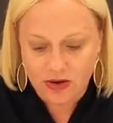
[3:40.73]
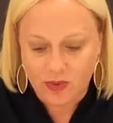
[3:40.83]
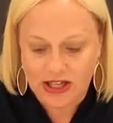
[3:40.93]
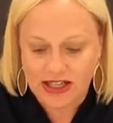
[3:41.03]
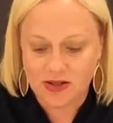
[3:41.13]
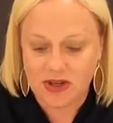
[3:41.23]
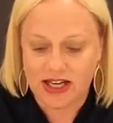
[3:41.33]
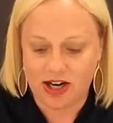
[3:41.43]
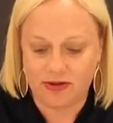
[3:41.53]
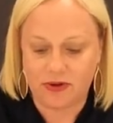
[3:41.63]
We need to be
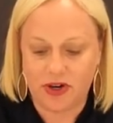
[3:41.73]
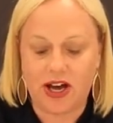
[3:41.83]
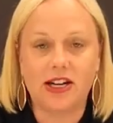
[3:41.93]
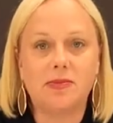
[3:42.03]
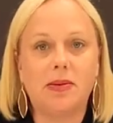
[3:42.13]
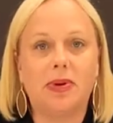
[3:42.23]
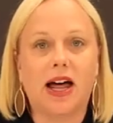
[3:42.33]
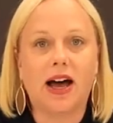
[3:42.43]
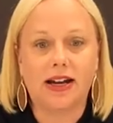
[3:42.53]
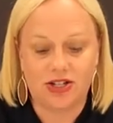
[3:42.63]
careful not to be
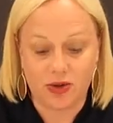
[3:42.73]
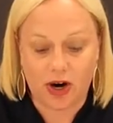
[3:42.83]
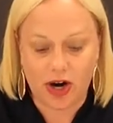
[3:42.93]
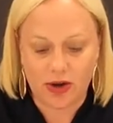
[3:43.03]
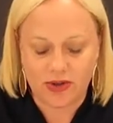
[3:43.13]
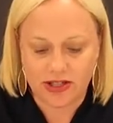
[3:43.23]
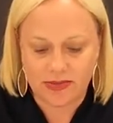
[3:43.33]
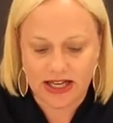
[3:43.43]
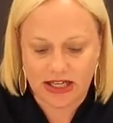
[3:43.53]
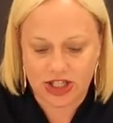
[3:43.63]
blind to our own
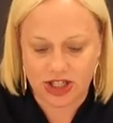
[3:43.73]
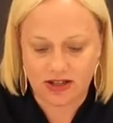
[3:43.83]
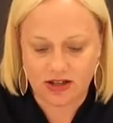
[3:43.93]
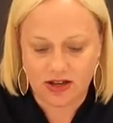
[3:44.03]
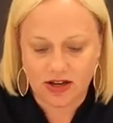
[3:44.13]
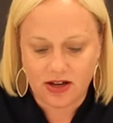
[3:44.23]
temptation.